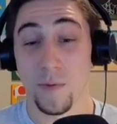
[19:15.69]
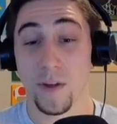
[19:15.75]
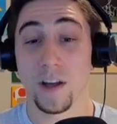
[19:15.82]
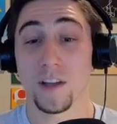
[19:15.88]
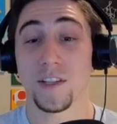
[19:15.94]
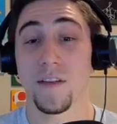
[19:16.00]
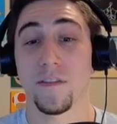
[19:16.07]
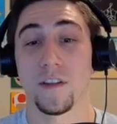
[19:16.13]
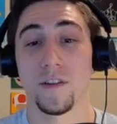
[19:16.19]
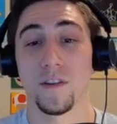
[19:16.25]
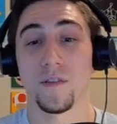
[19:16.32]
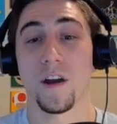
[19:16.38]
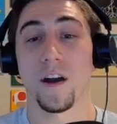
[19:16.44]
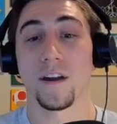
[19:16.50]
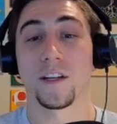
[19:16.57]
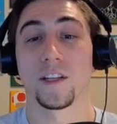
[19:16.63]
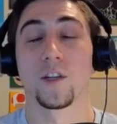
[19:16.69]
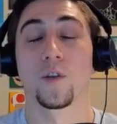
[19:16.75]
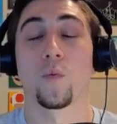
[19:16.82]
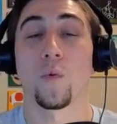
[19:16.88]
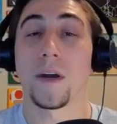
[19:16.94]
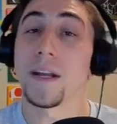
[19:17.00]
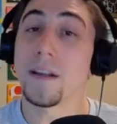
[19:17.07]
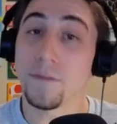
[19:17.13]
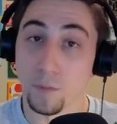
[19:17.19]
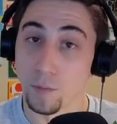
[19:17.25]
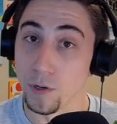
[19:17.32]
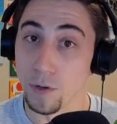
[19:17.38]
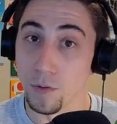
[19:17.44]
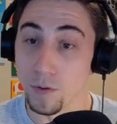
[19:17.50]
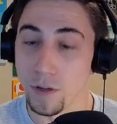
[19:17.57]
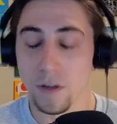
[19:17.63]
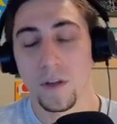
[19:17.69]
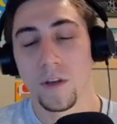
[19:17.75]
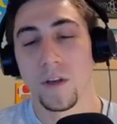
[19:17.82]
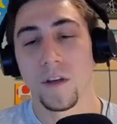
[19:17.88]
We also have the new card Grave Rune.